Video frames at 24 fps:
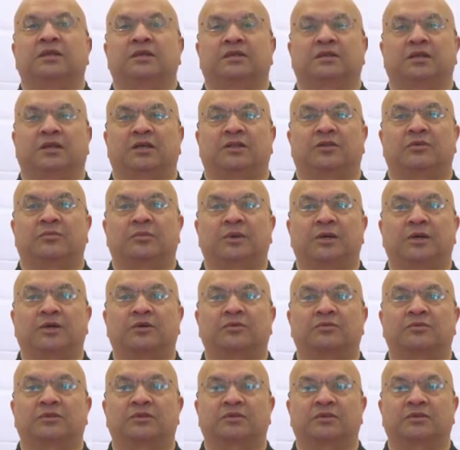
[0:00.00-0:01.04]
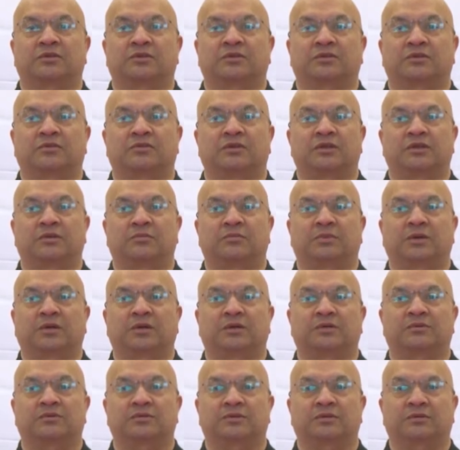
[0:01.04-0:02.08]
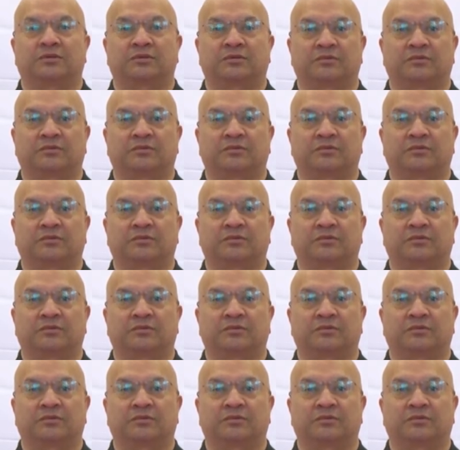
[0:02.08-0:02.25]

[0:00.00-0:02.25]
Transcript: yellow belt, green belt,